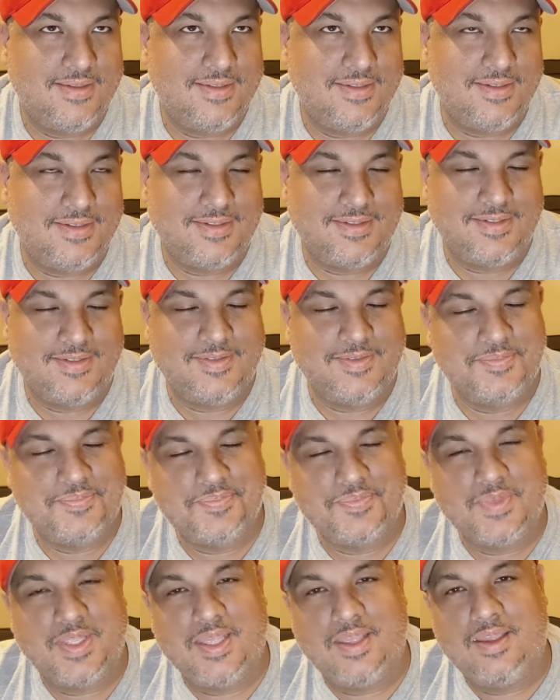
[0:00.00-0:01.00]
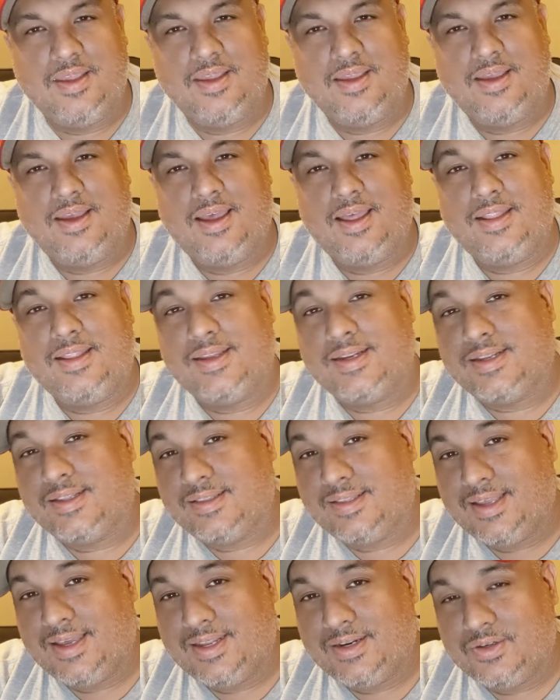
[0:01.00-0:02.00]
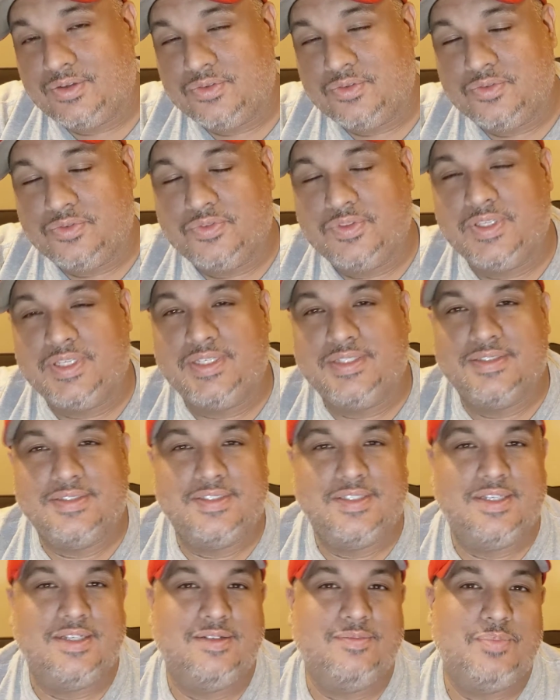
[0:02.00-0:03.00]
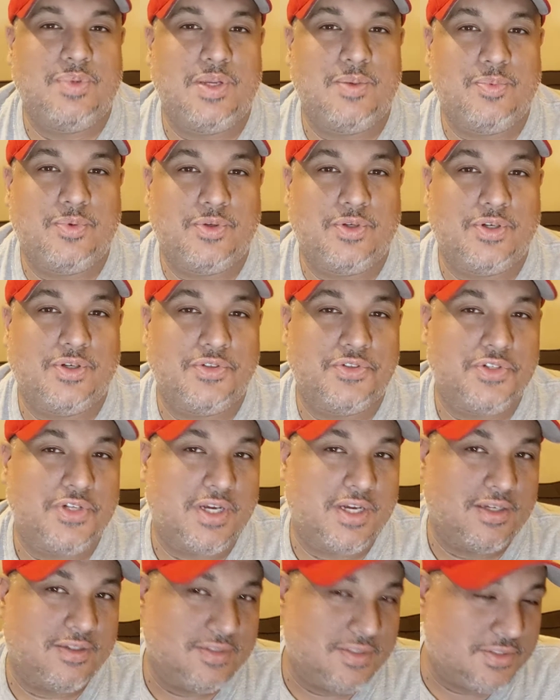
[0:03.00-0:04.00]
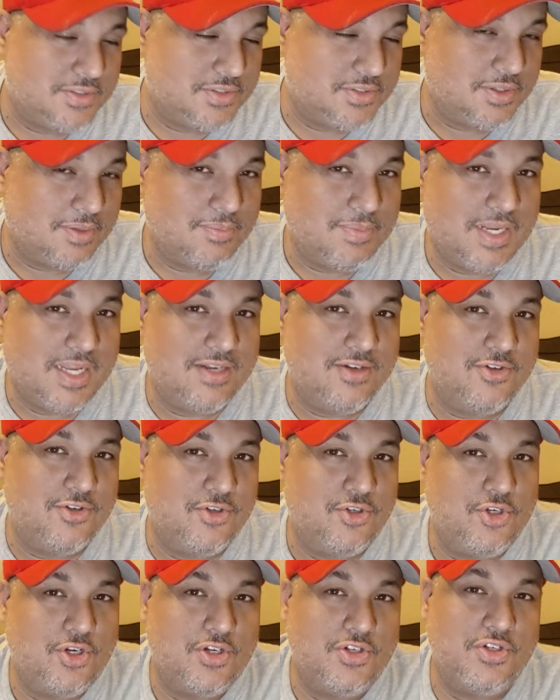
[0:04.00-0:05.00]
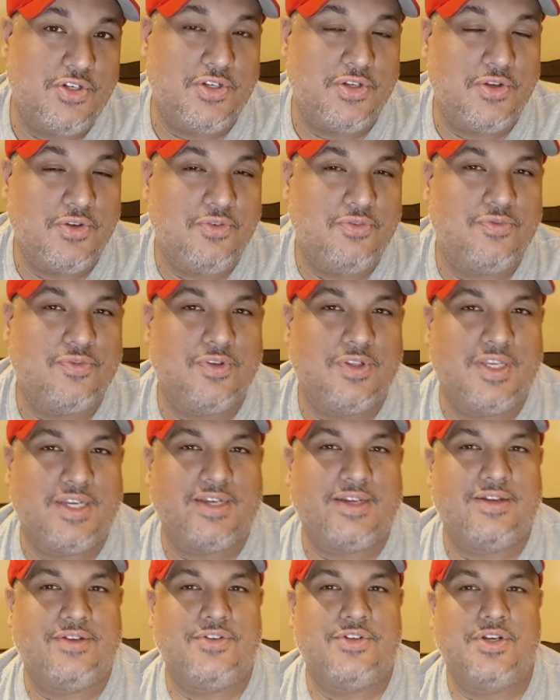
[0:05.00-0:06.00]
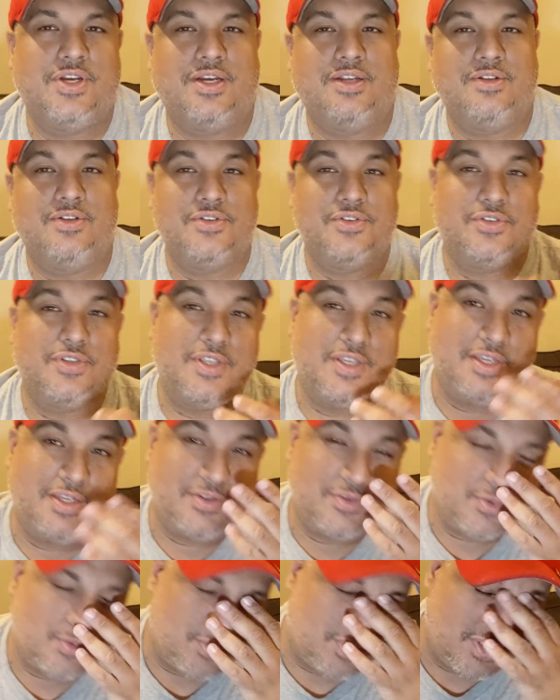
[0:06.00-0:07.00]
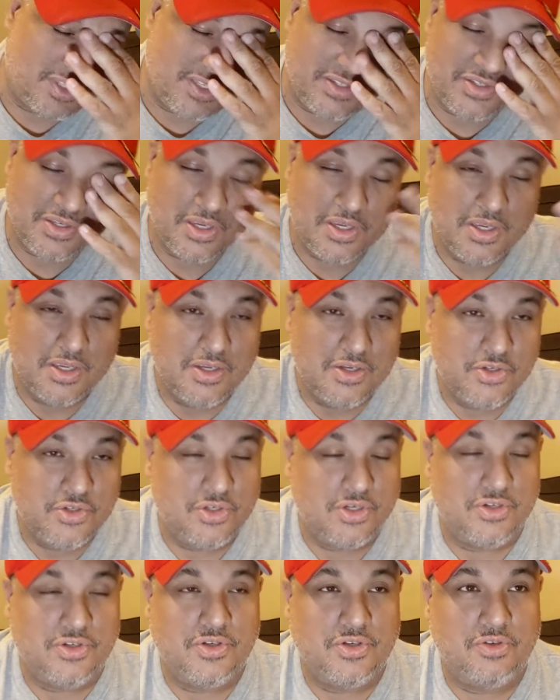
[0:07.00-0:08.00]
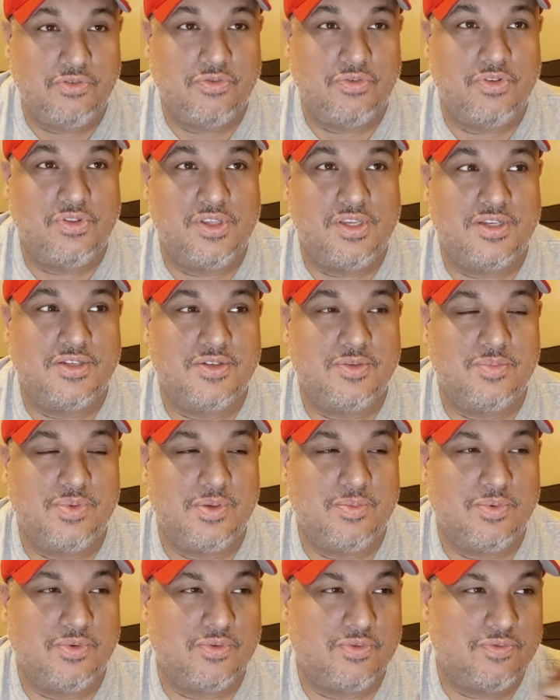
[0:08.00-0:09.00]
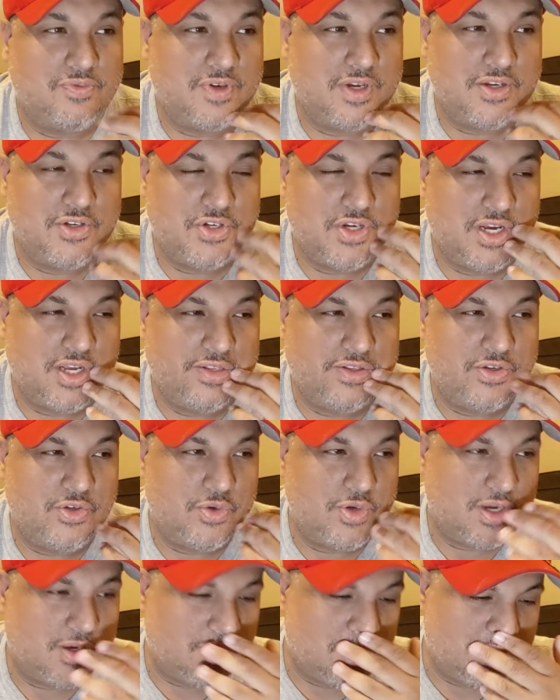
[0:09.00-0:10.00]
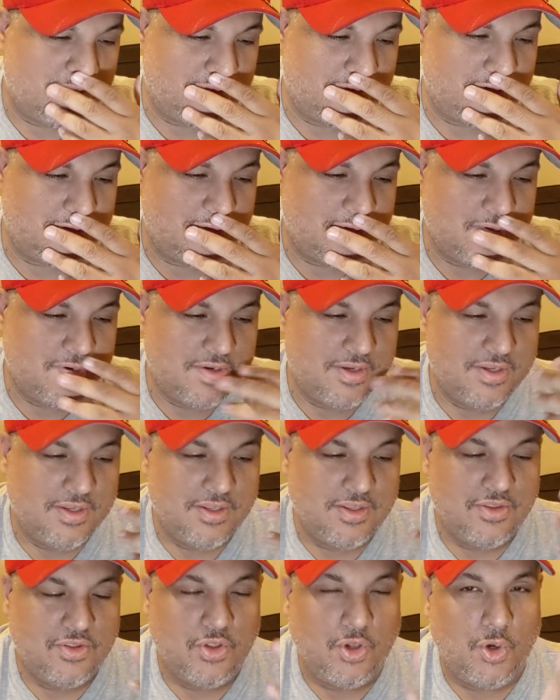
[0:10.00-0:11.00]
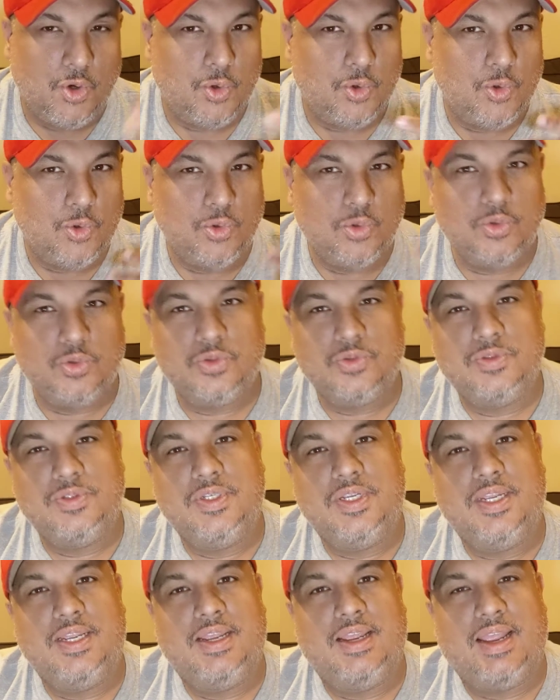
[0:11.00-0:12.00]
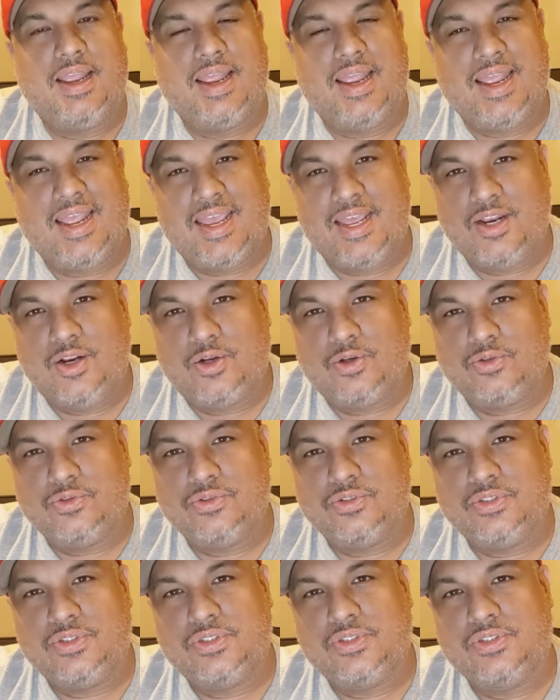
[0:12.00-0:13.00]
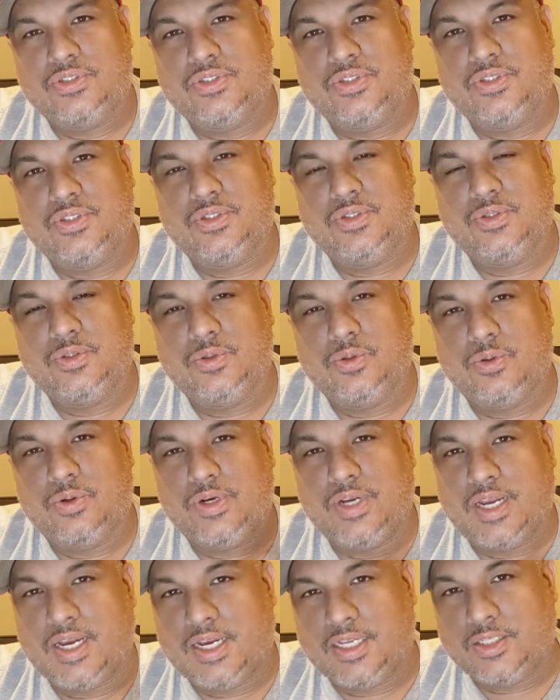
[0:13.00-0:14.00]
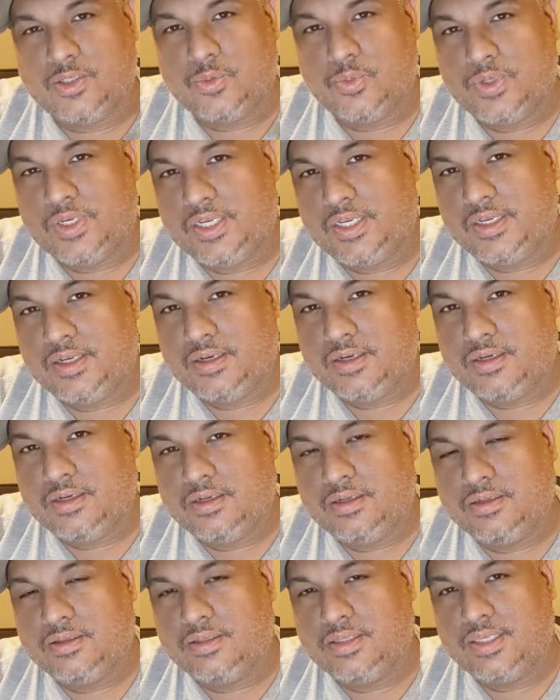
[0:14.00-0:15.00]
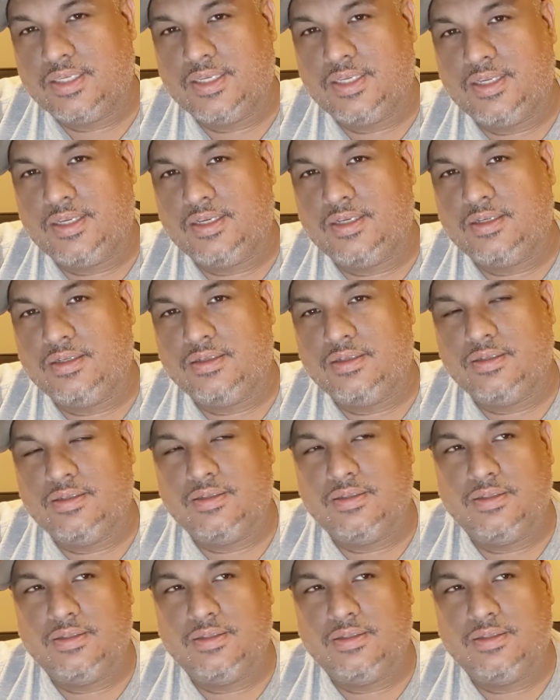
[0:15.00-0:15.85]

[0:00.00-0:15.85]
look, I like a lot of things that people call childish. So I'm not judging you for liking childish things, or at least judging you for things that people find childish. However, the whole adults who are in a Halloween thing,